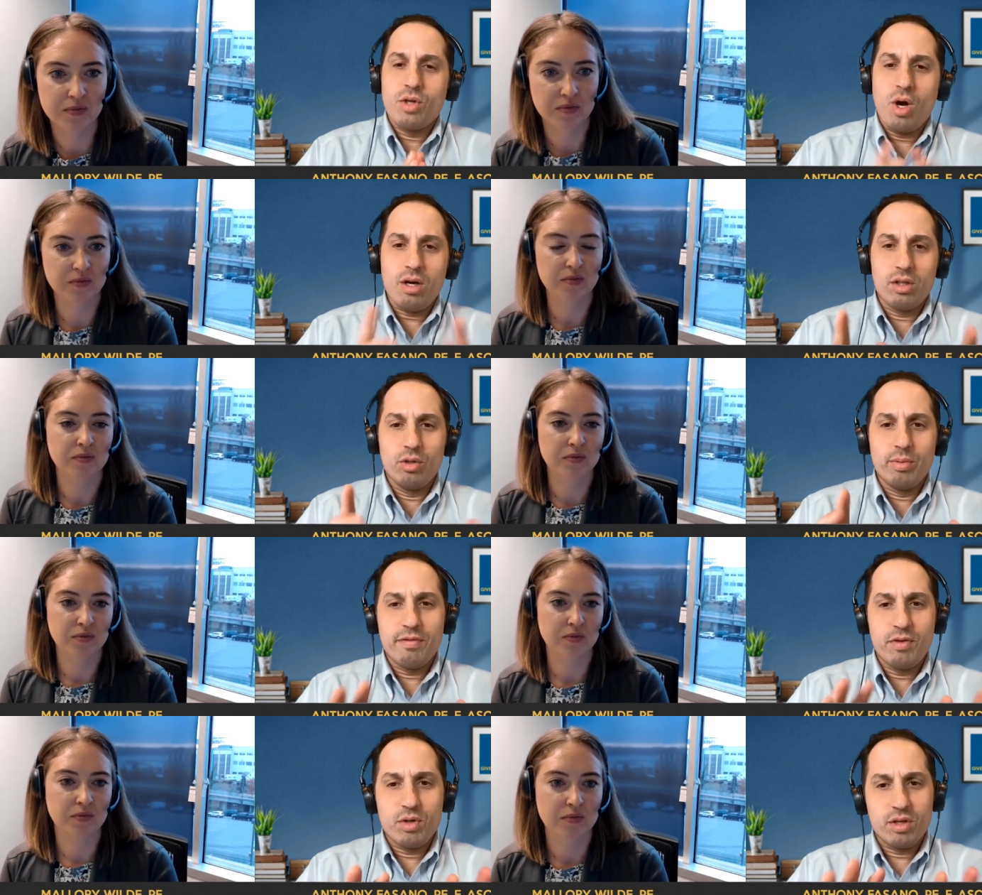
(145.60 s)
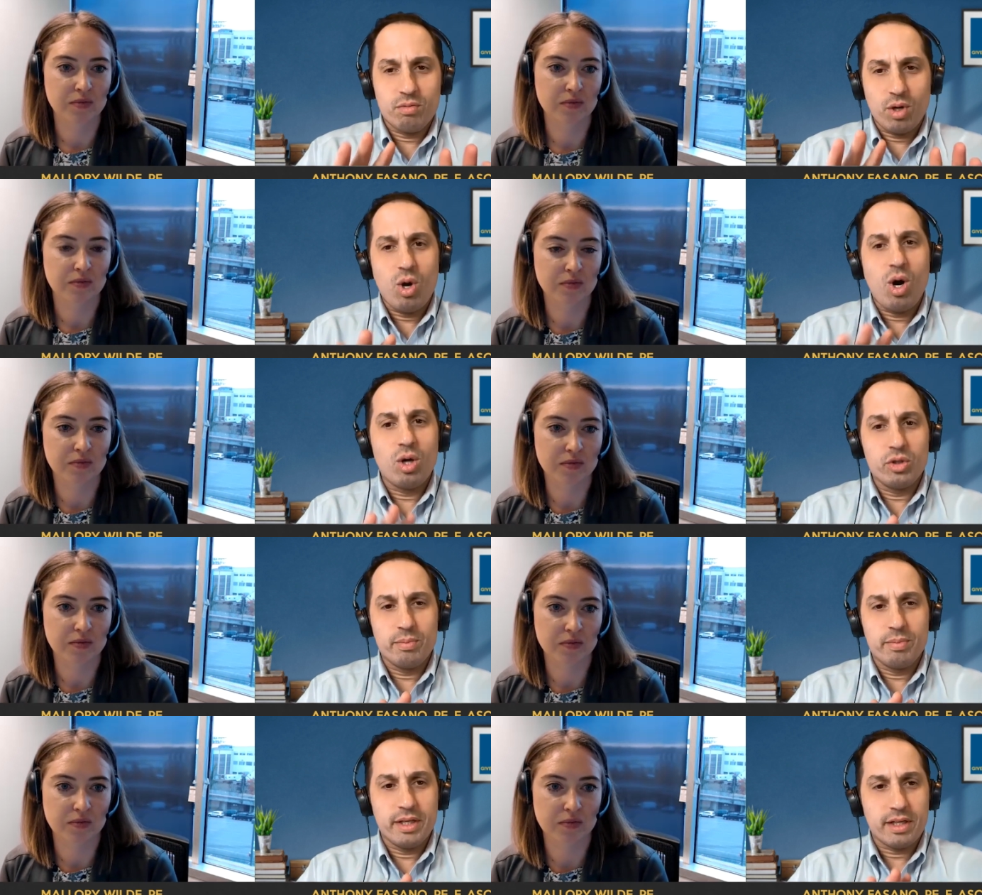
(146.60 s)
Speaker 1: talk a little bit if you can recall a little
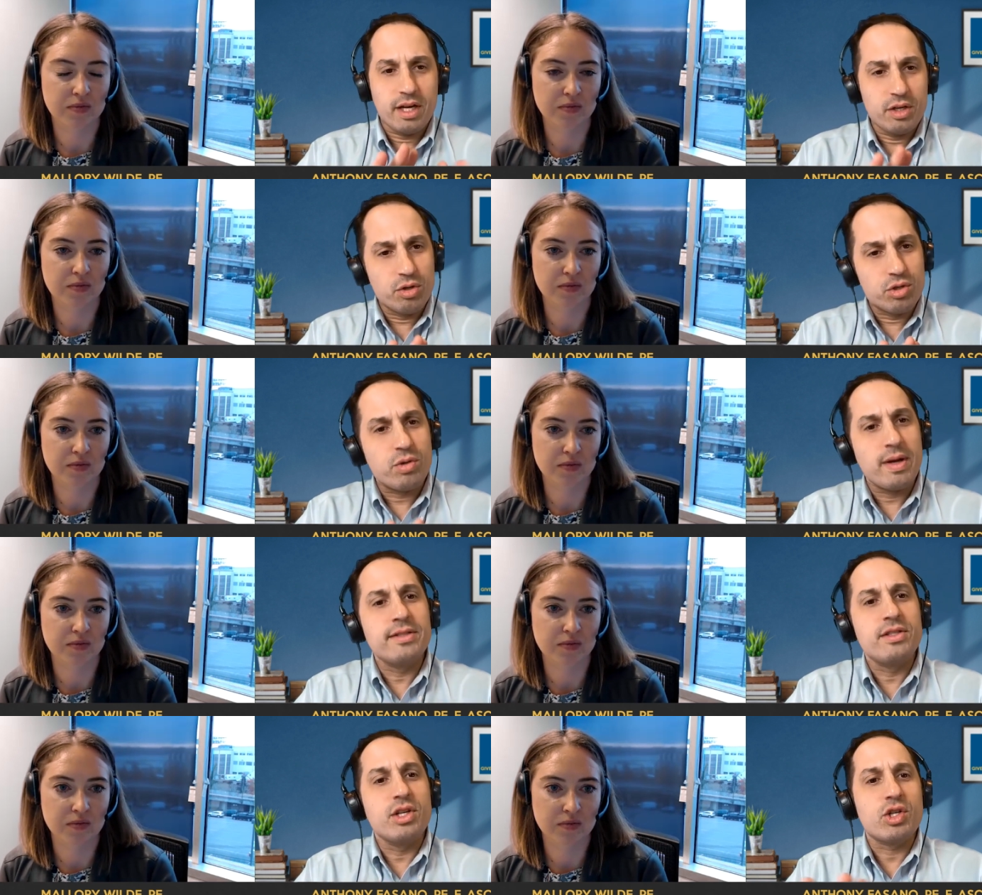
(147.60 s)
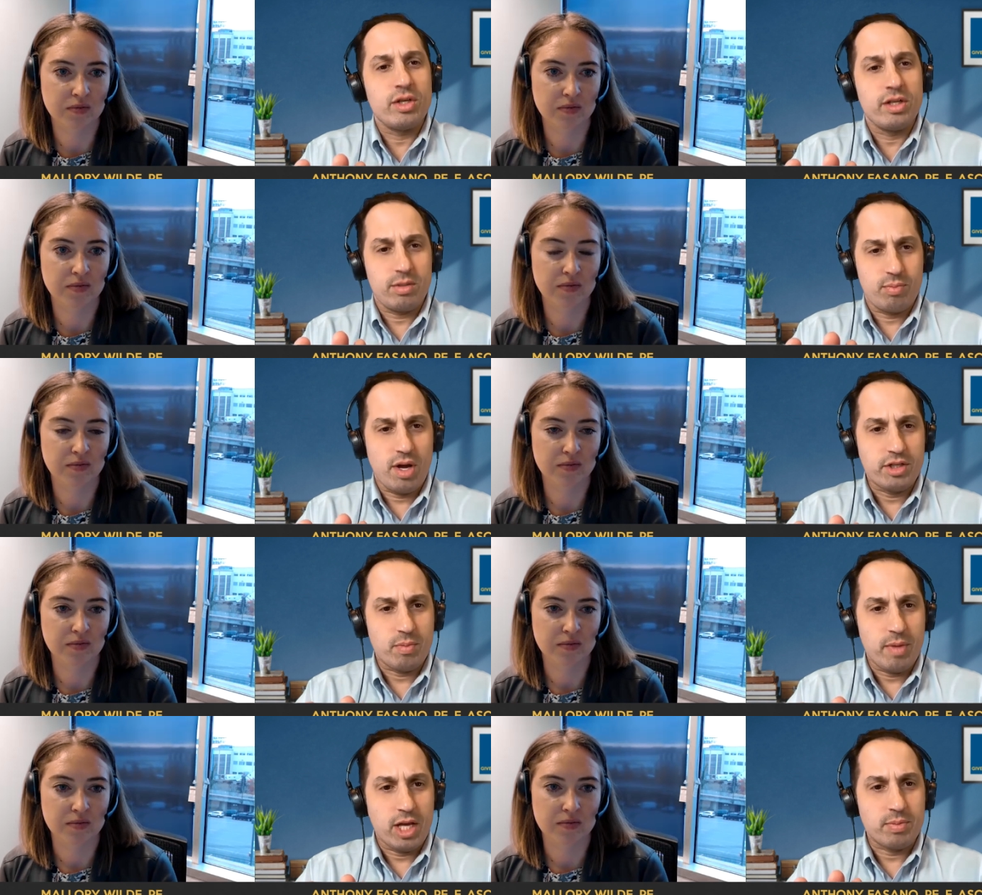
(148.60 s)
bit kind of your transition into project
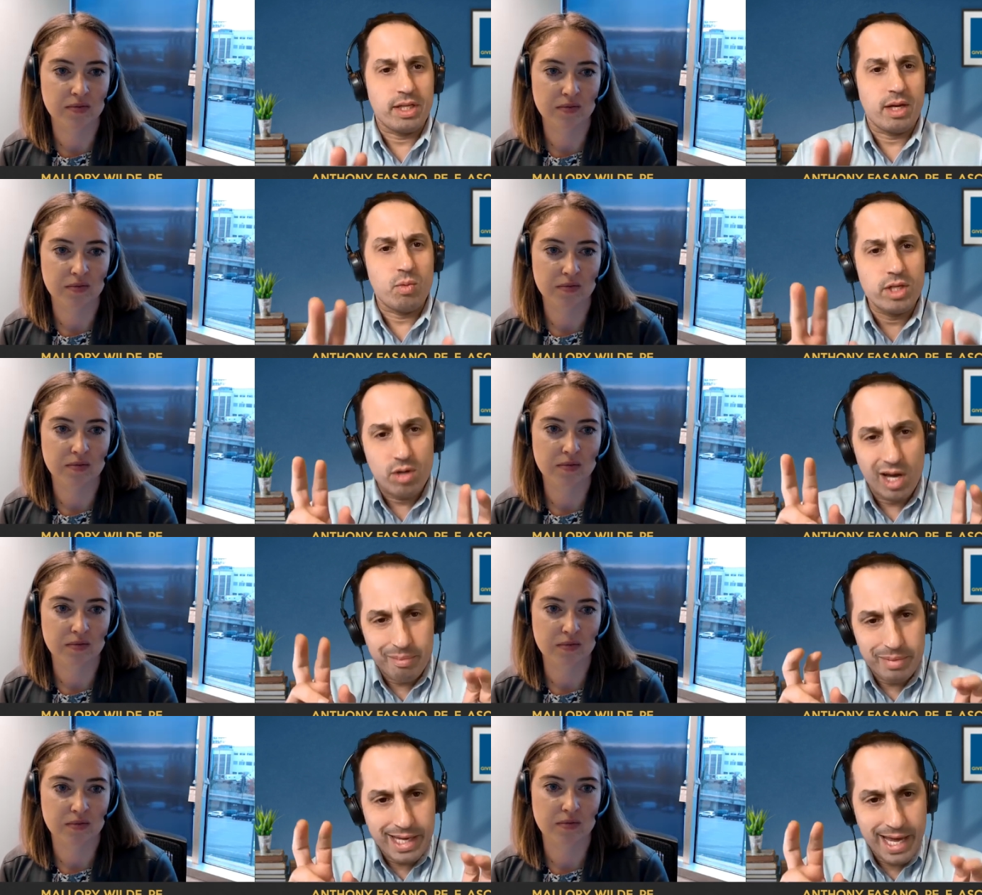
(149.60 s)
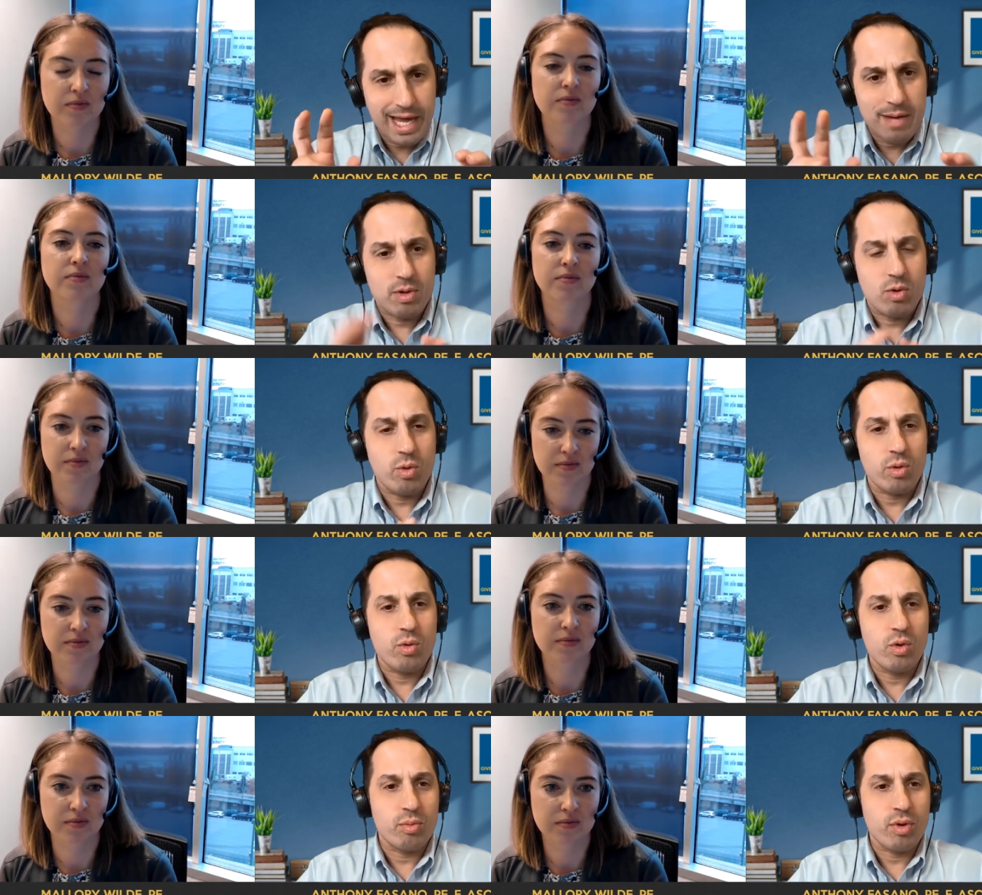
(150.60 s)
management like when you kind of became a quote
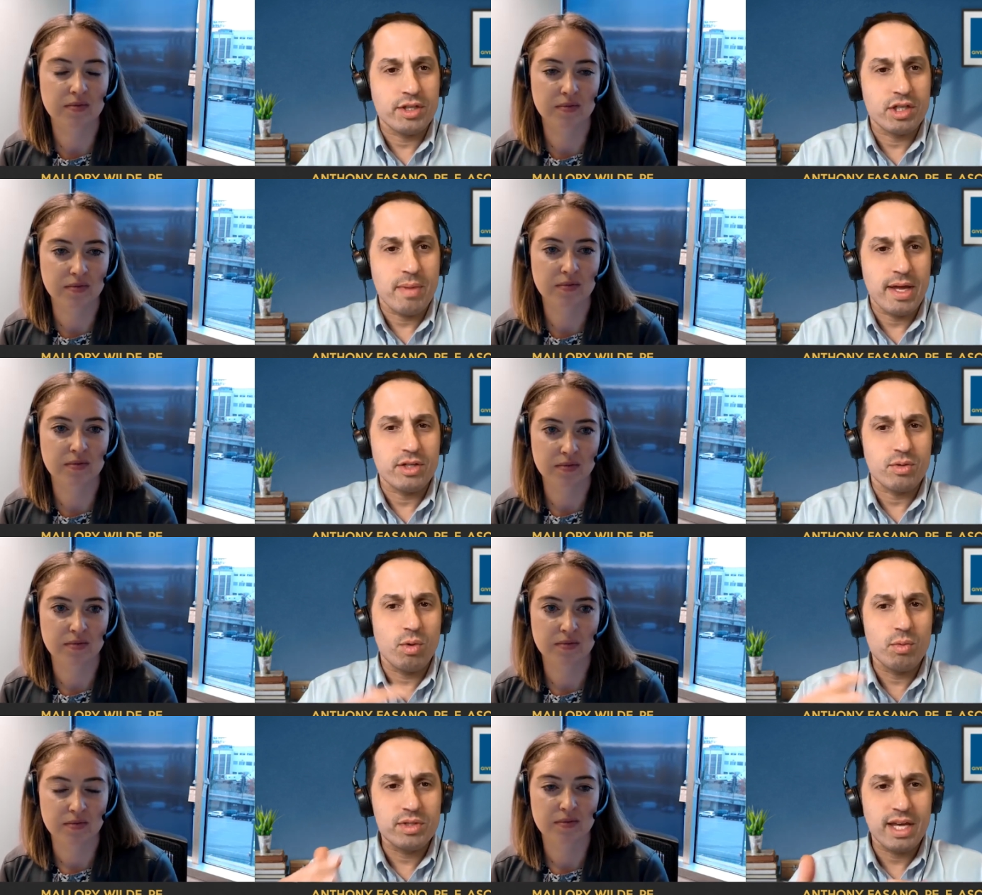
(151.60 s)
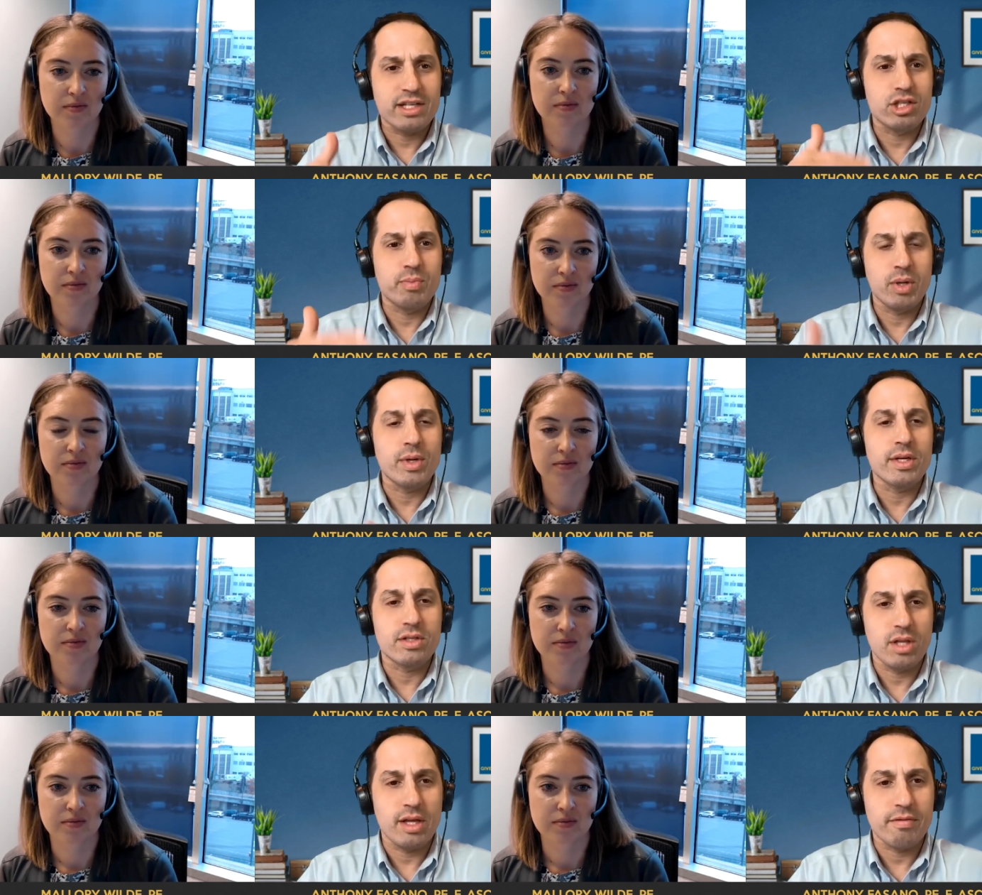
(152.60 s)
unquote project manager what was that experience